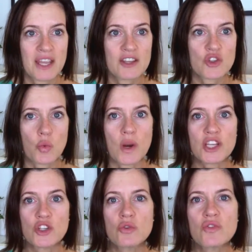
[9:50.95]
So
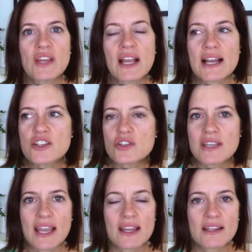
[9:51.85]
when you think, I just
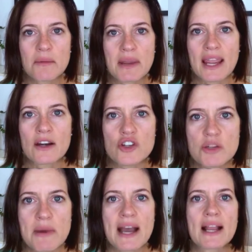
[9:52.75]
can't get my
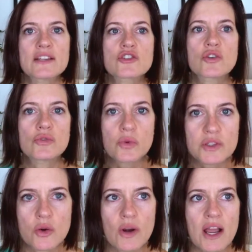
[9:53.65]
energy back, I just don't know
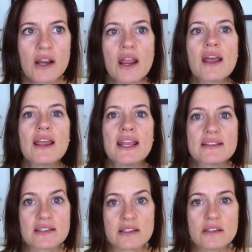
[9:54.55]
what's going on,
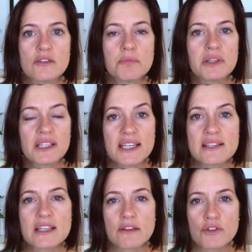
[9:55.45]

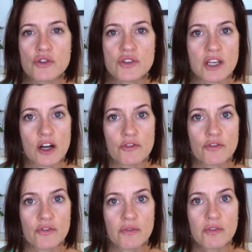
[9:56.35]
please give
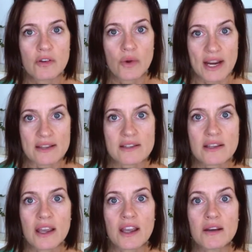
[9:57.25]
yourself grace
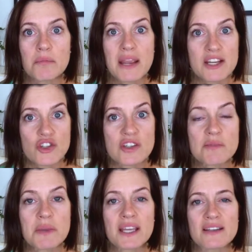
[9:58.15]
and patience,
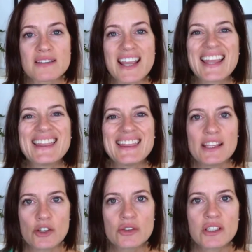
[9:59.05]
because it
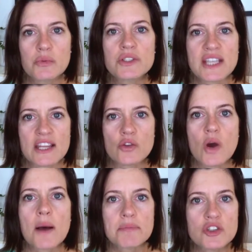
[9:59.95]
literally will take you
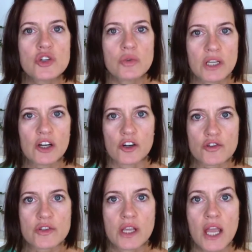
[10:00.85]
up to 2
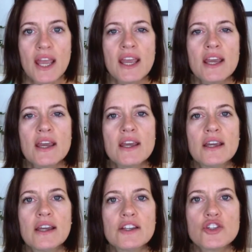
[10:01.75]
years
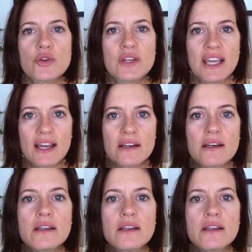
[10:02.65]
to get